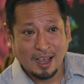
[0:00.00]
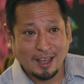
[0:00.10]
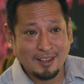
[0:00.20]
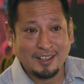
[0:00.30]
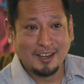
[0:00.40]

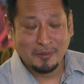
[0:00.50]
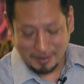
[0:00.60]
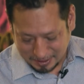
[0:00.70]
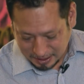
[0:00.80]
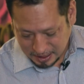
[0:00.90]
I didn't hear about
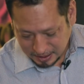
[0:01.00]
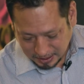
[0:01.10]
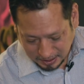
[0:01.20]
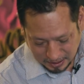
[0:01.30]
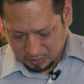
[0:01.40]
this.
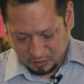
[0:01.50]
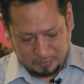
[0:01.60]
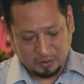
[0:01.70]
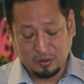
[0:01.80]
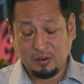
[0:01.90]

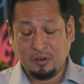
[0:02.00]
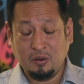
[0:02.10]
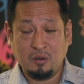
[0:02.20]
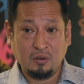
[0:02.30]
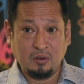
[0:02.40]
Supposed to
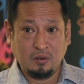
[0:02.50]
know